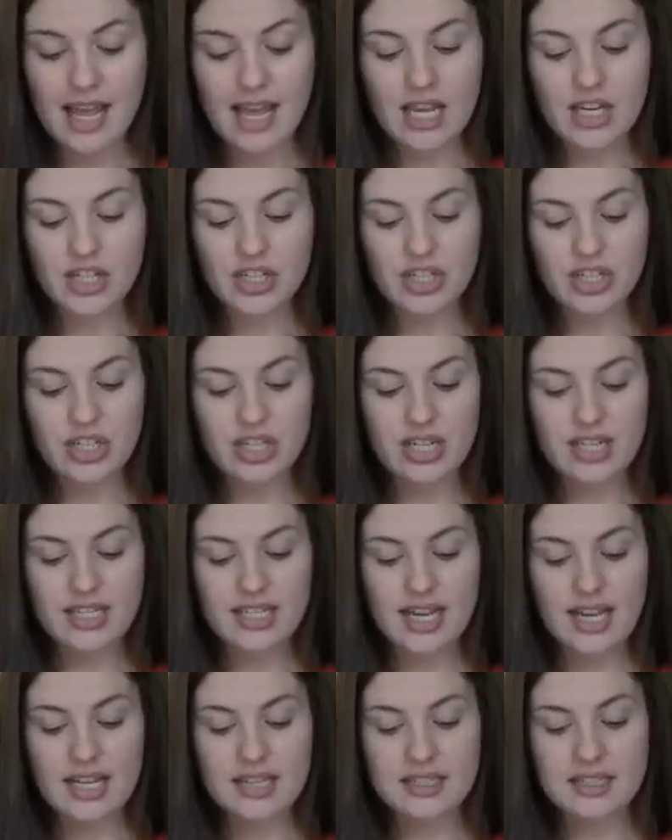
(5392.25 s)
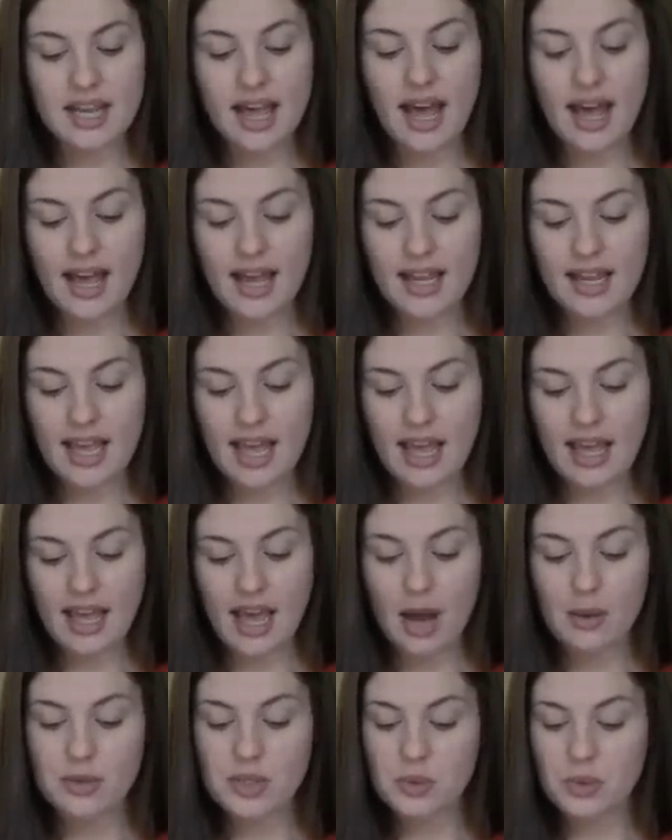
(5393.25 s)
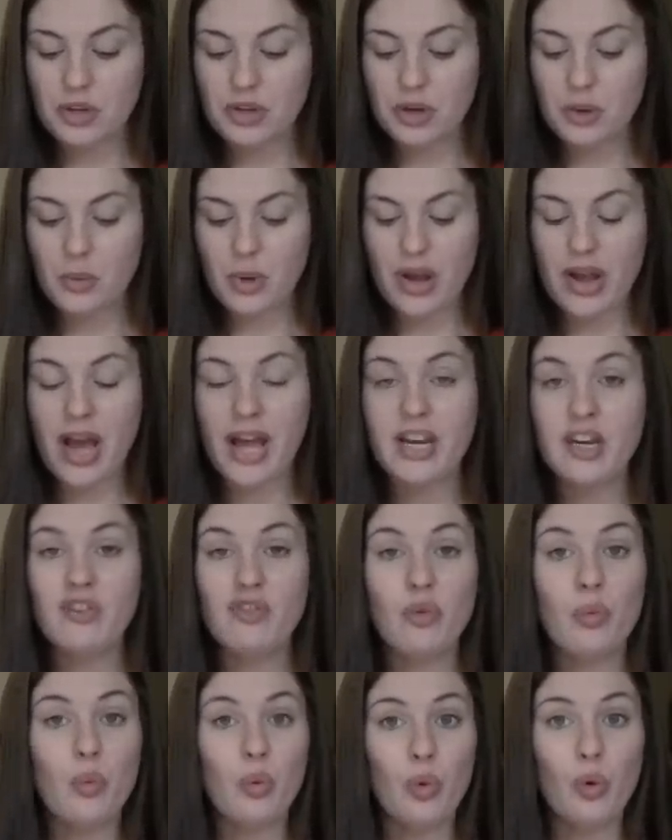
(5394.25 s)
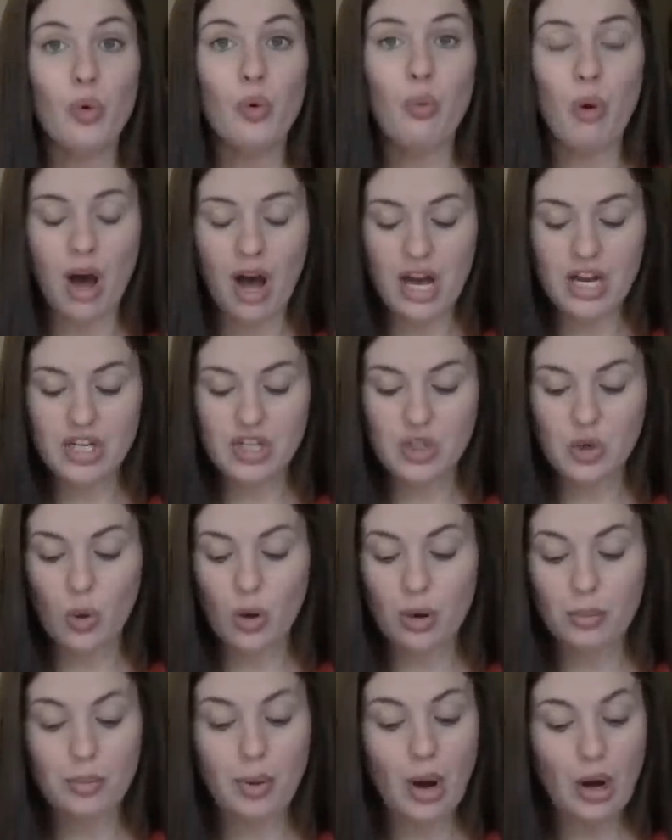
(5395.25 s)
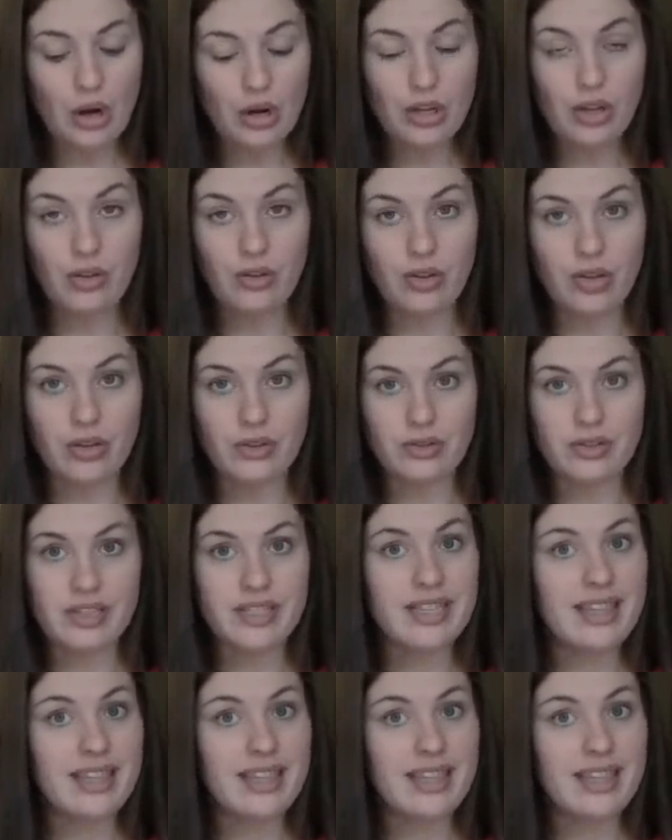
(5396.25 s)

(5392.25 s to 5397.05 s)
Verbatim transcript: And she says, Hi Kay, I was wondering what kind of wool wash or bar you use.